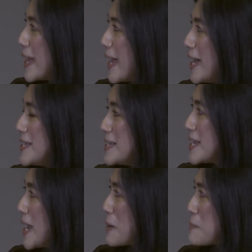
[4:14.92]
And
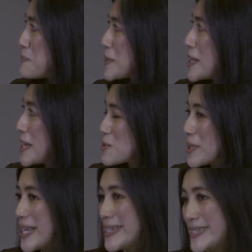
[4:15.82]
that's
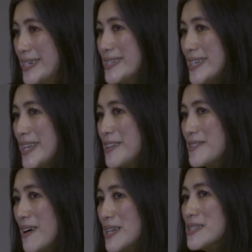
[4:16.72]
what I did. And I
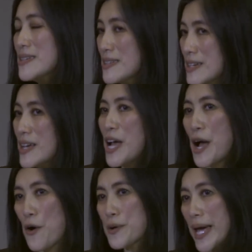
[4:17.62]
thought,
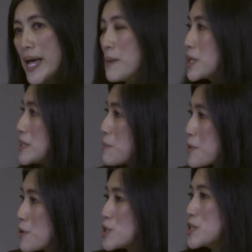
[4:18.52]
okay, I'm going to
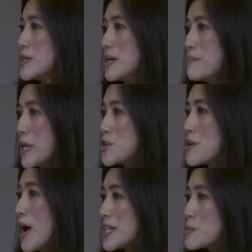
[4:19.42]
approach the
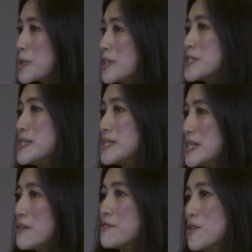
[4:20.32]
major hospitals and
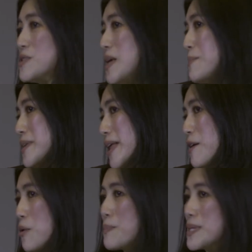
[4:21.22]
see if there's something that
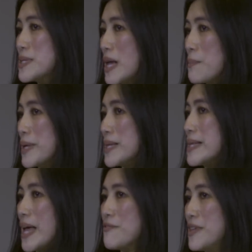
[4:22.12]
opens up at an
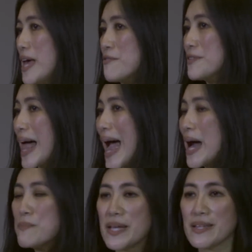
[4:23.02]
IVF
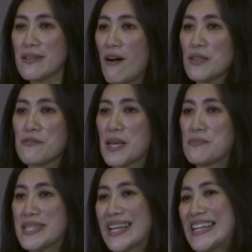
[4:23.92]
lab. And all of them
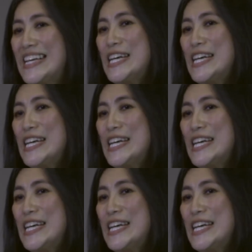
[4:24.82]
said,